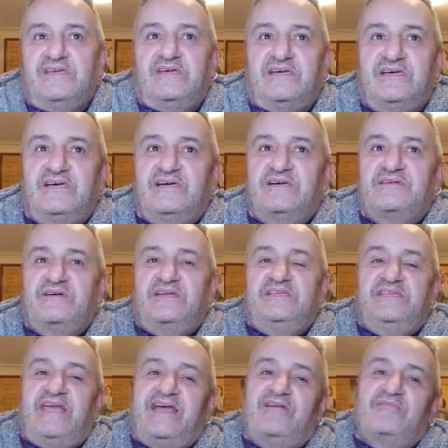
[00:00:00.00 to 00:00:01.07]
Uh,
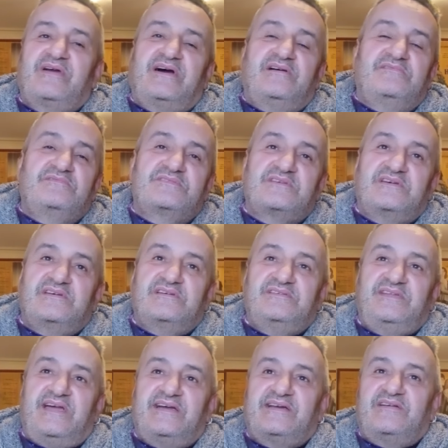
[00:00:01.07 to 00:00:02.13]
and down goes uh,
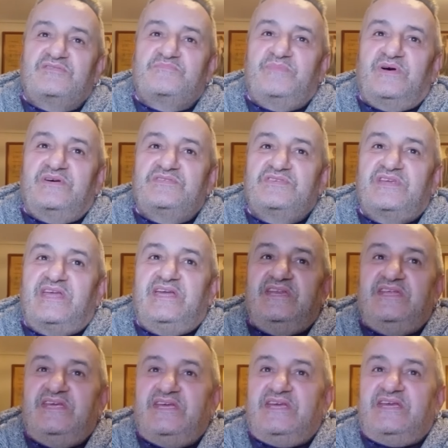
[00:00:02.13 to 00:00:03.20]
down goes Burns again.